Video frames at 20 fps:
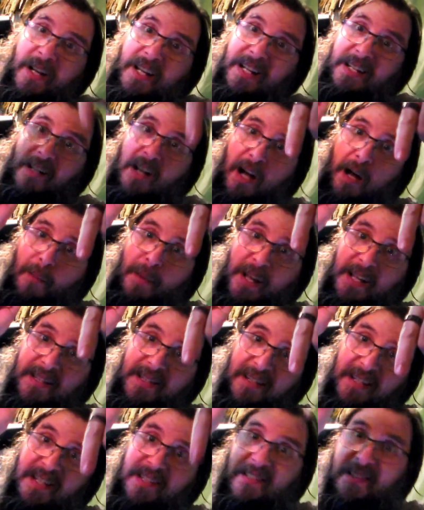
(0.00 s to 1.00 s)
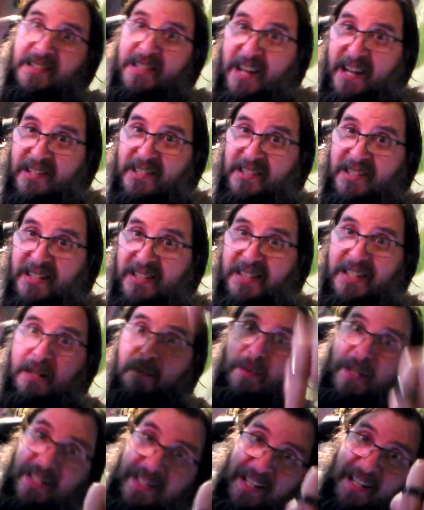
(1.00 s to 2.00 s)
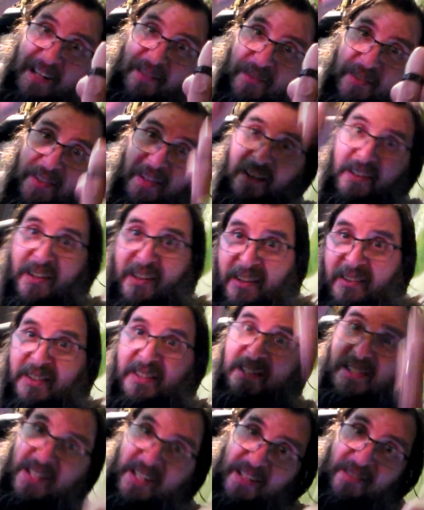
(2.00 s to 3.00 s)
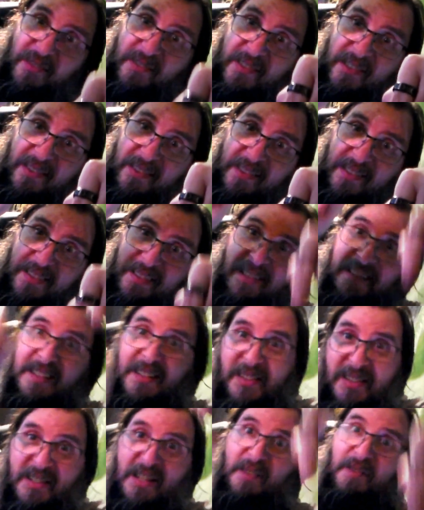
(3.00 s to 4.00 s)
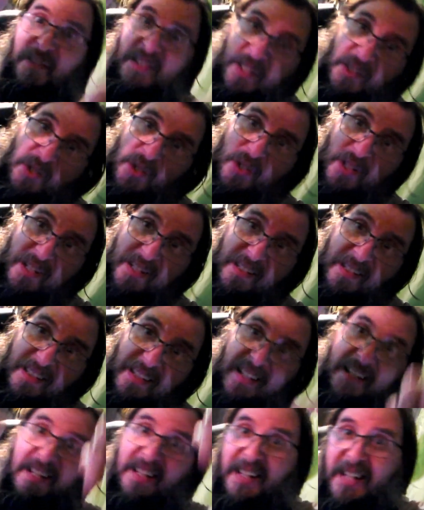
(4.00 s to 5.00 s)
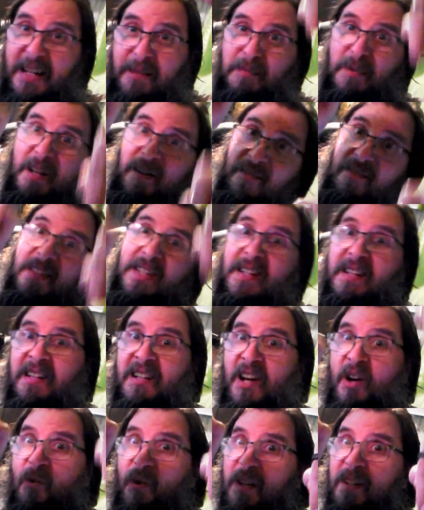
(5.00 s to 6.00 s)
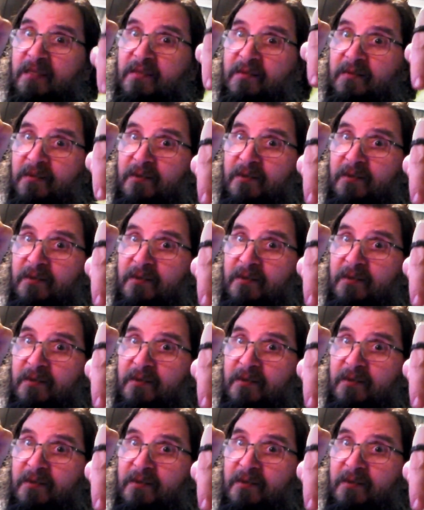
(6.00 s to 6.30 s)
Any comments, any suggestions, give me stuff, all the stuff, because stuff is good and keeps everything going.